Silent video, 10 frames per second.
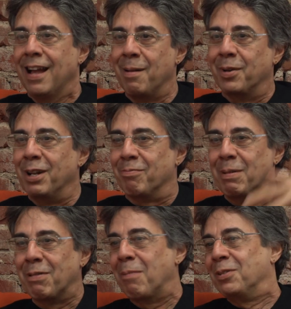I'm going to
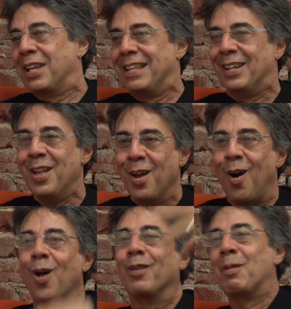be representing
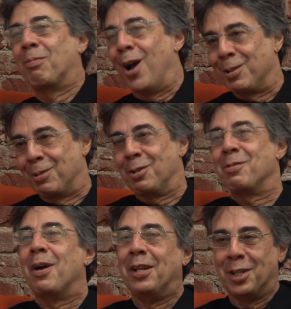all of the Prosperos
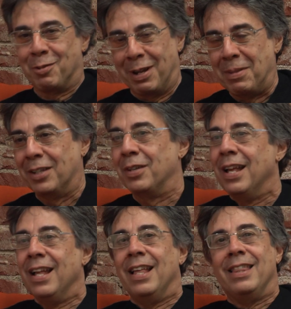throughout history. I mean, this,
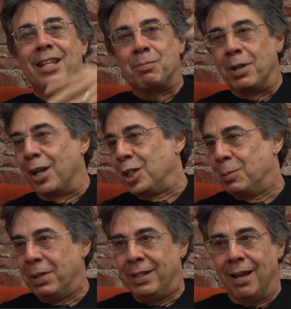this production
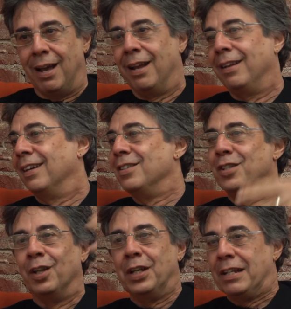has been done a
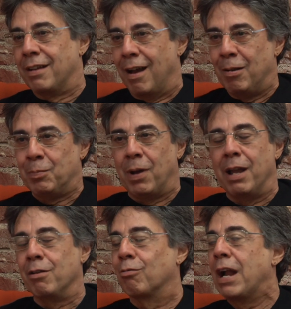zillion times
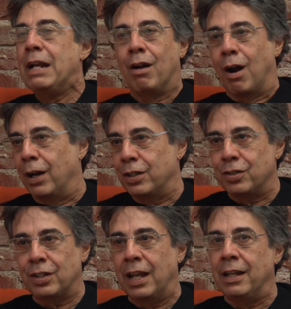by great
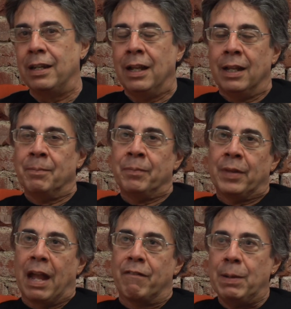artists, and
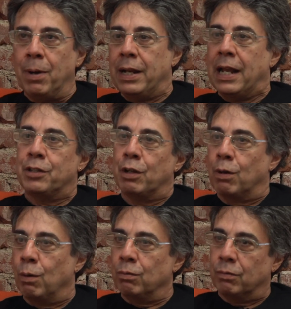everybody has their
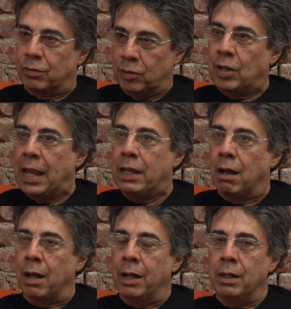own take
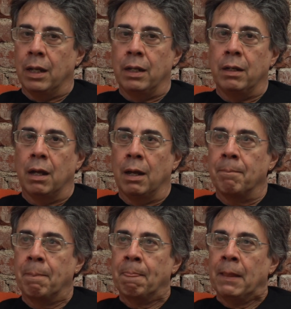on it. And
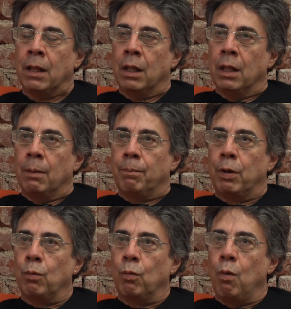um,
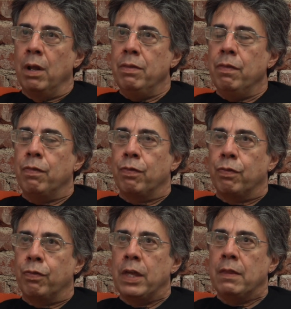But one
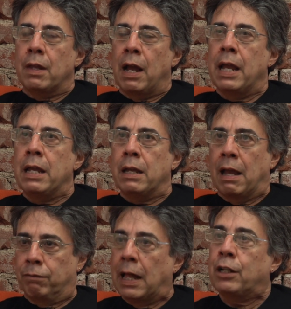thing that I
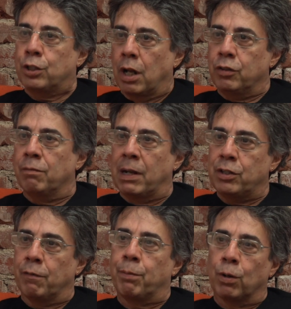have latched onto
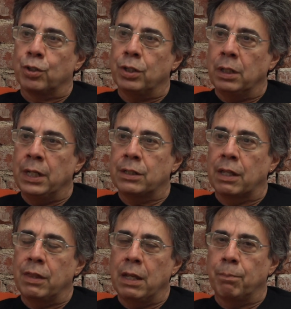myself personally is
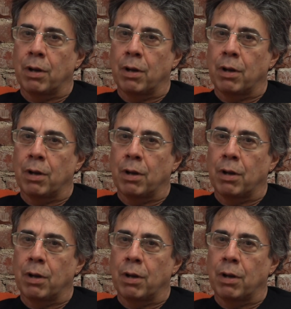I think